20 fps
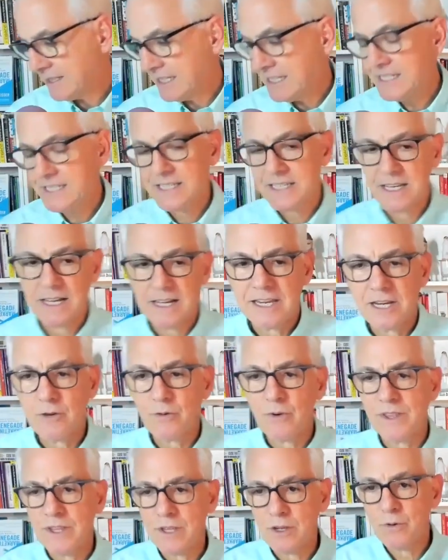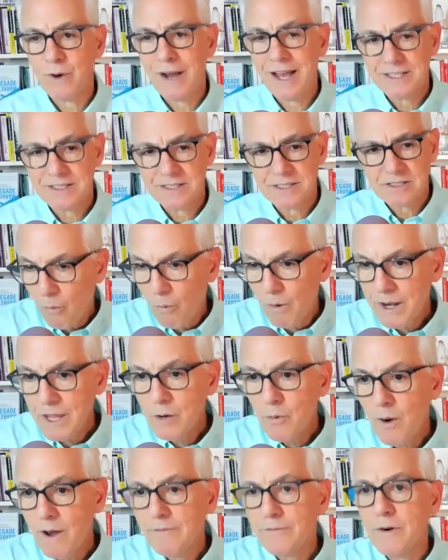at least here in the U S. What
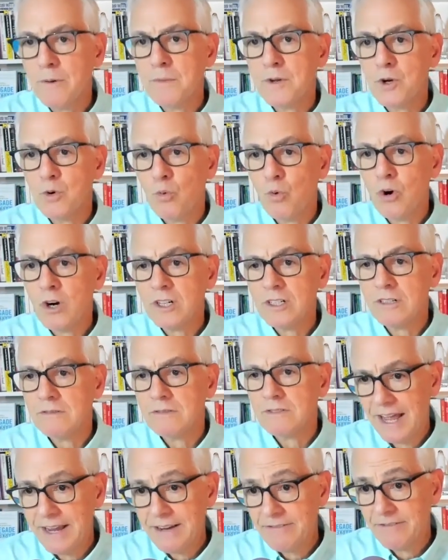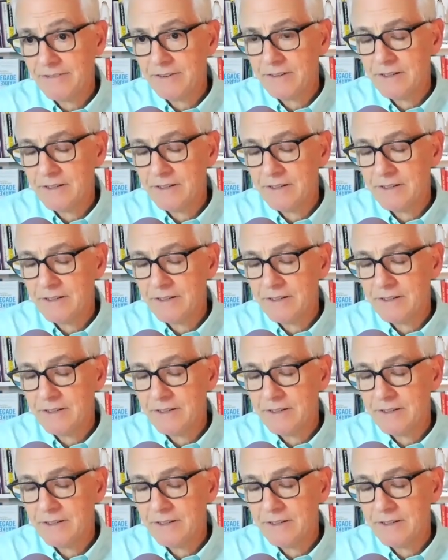do you want from your work life?